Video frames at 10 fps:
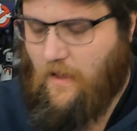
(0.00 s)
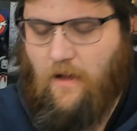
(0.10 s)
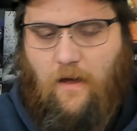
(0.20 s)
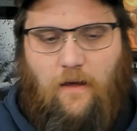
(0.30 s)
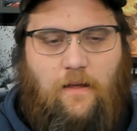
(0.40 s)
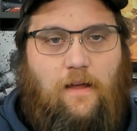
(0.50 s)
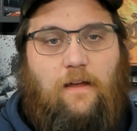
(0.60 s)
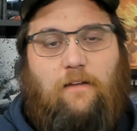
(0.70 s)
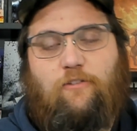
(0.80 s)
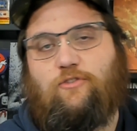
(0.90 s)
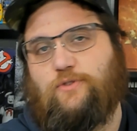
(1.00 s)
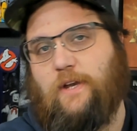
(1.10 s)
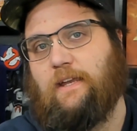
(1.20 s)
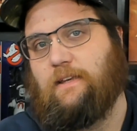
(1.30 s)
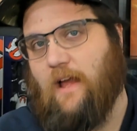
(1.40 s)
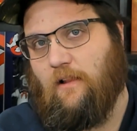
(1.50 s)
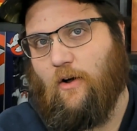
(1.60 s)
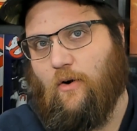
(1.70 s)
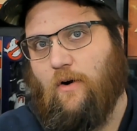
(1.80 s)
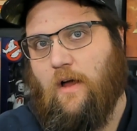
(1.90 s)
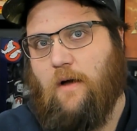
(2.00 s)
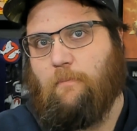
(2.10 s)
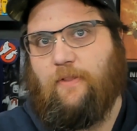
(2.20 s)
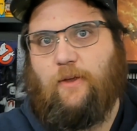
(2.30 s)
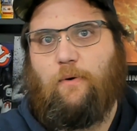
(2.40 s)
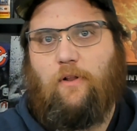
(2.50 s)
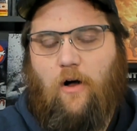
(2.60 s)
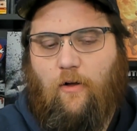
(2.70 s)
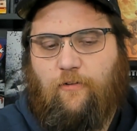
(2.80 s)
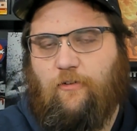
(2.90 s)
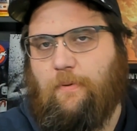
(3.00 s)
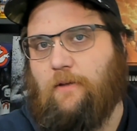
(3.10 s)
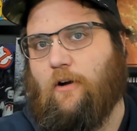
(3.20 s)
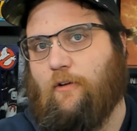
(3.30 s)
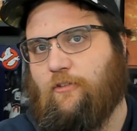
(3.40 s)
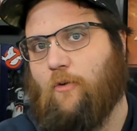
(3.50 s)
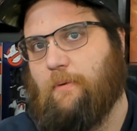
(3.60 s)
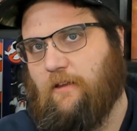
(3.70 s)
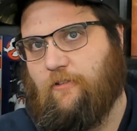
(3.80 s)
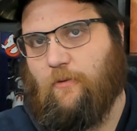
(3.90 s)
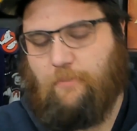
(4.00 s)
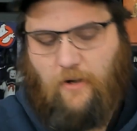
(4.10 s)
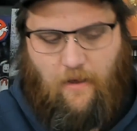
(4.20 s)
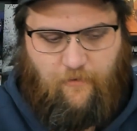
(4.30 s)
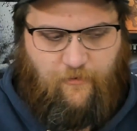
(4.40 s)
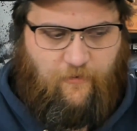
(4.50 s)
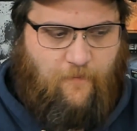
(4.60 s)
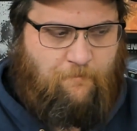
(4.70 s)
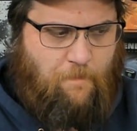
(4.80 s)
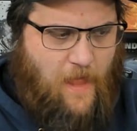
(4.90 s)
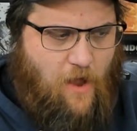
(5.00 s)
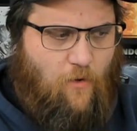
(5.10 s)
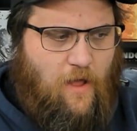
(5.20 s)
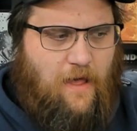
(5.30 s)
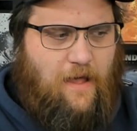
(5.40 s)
uh, stricken yellow, but they will also be, also be suppressed. Now,